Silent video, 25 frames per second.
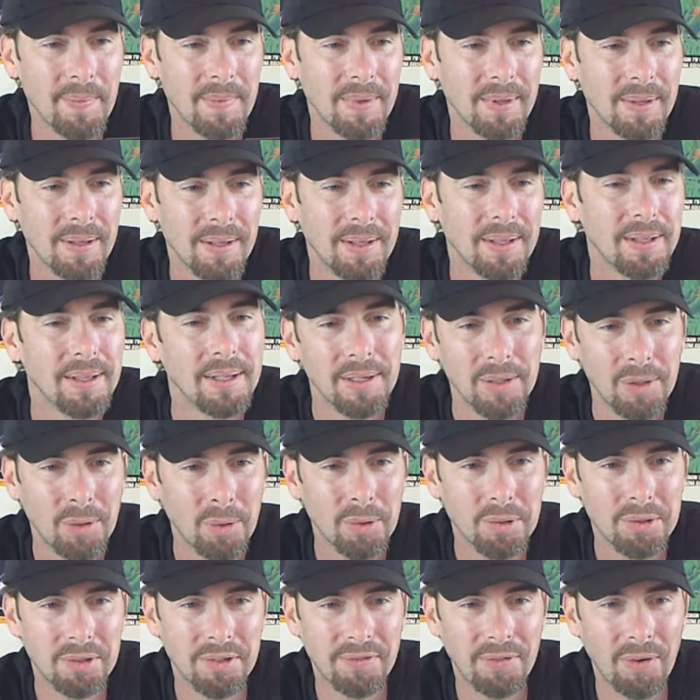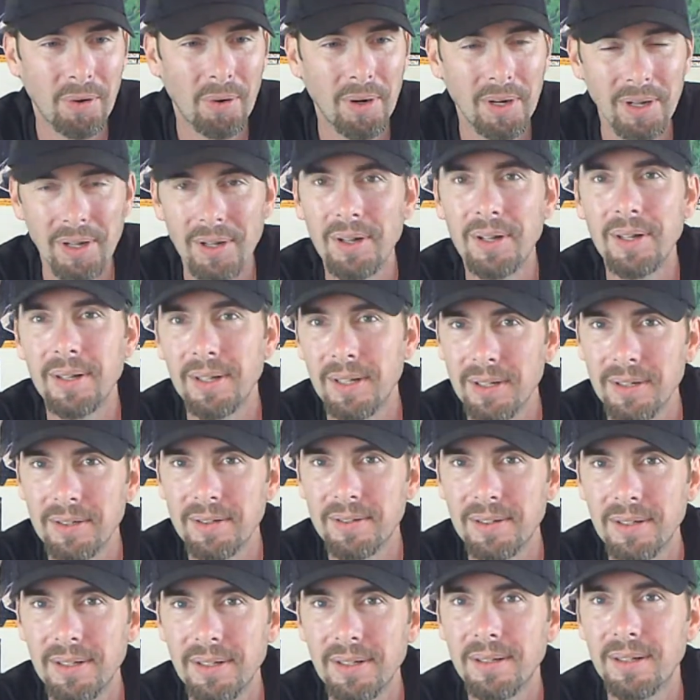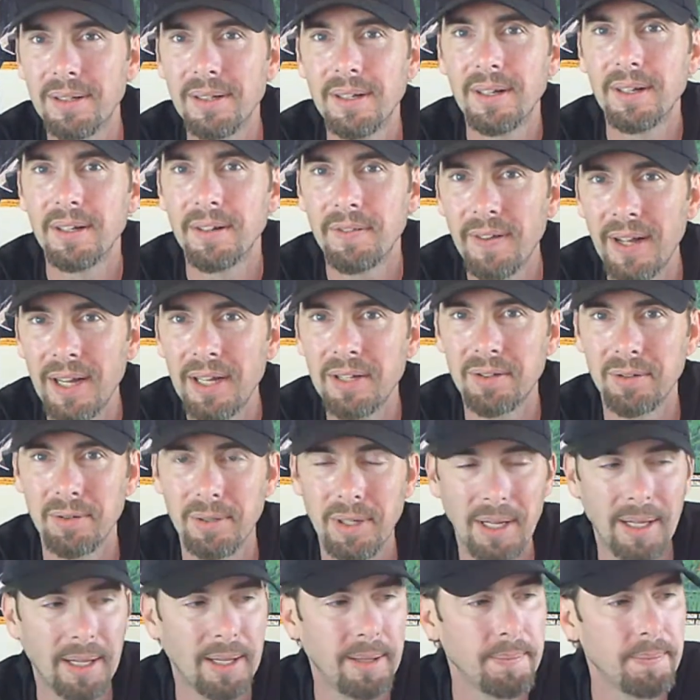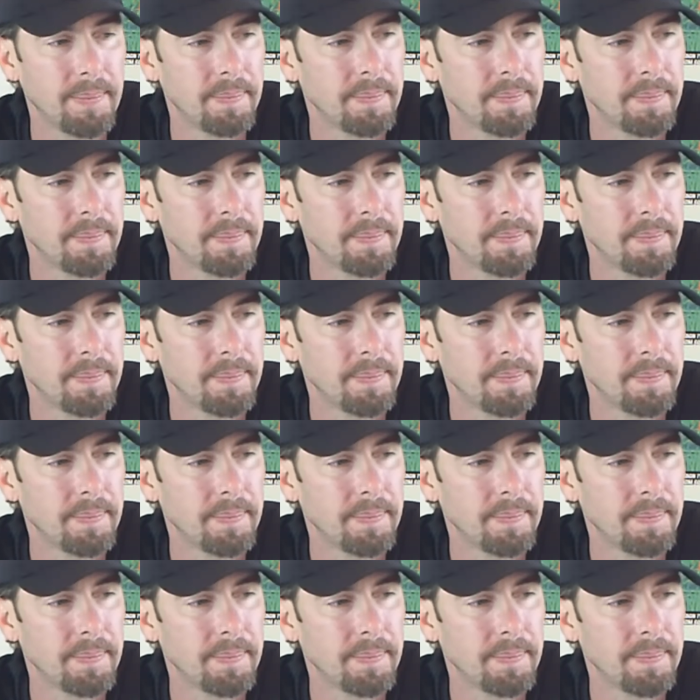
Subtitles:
Of course, Safari Hunt is the phaser game.